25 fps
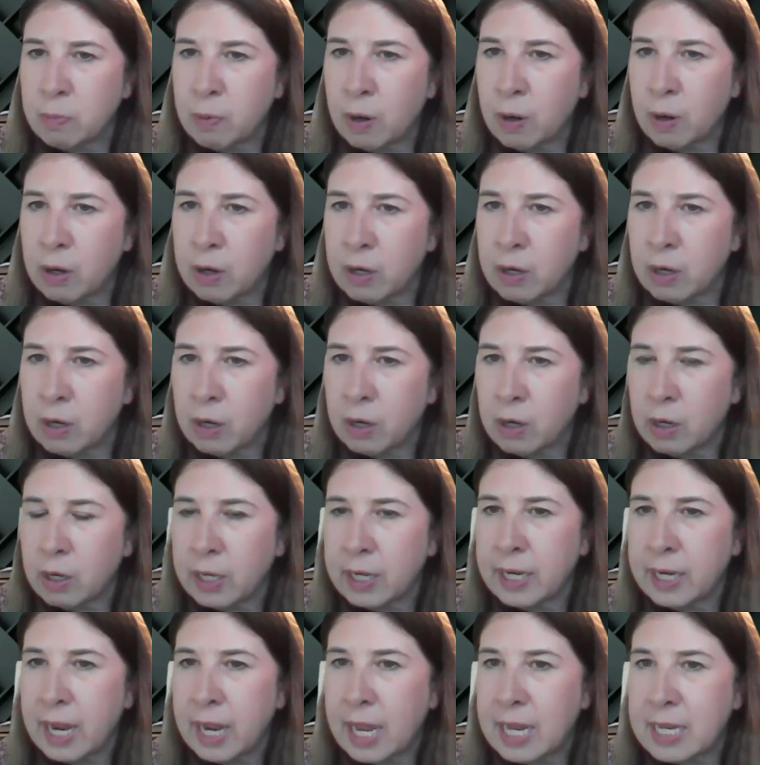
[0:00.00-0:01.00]
partner
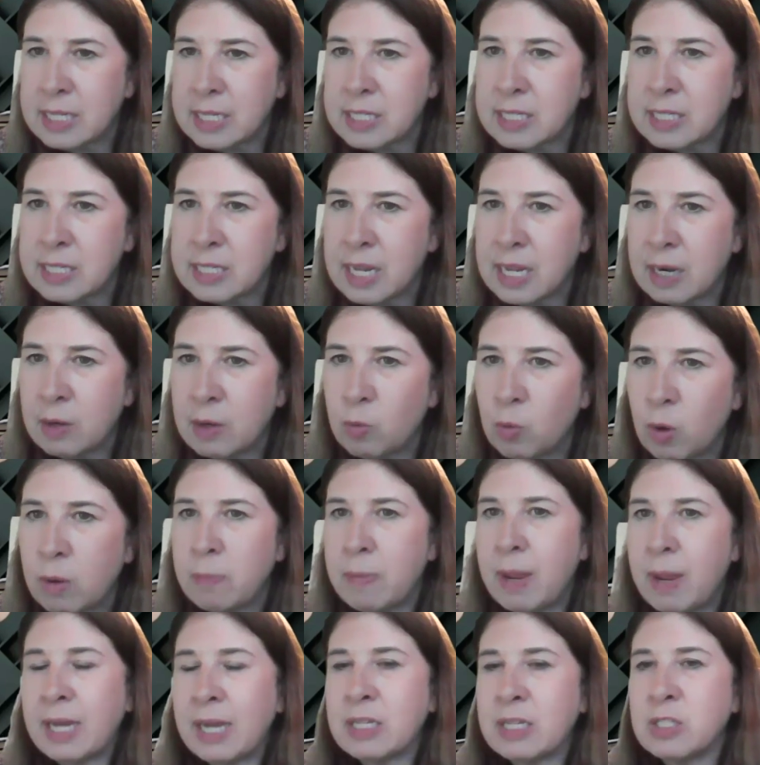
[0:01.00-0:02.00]
gets and
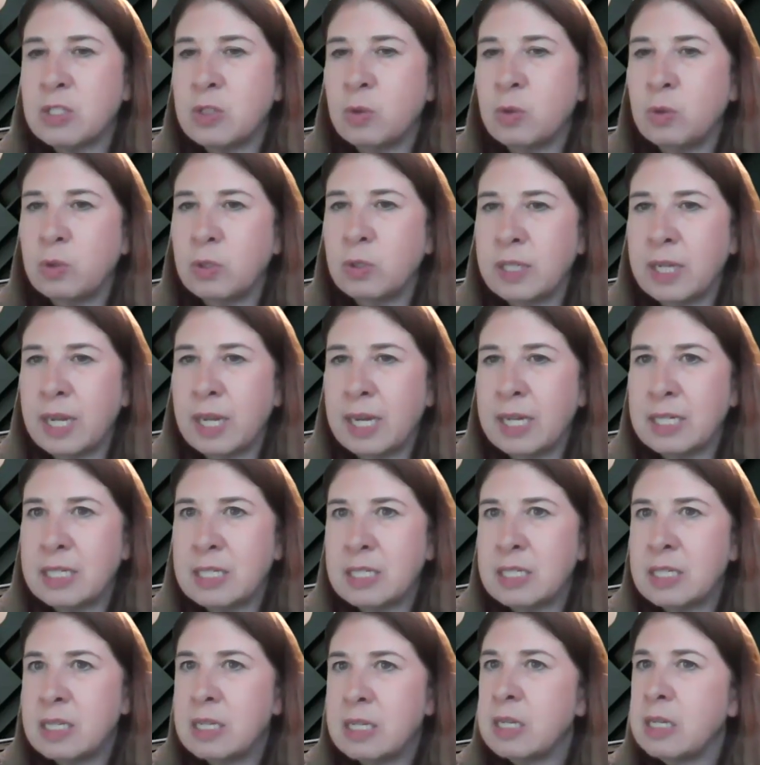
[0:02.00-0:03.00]
what max sold
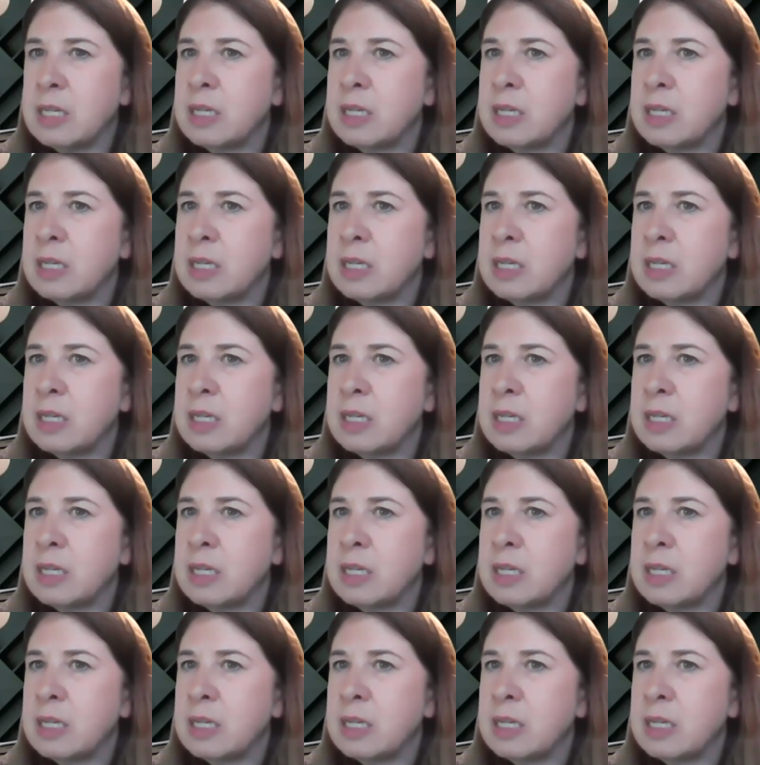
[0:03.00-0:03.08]
gets?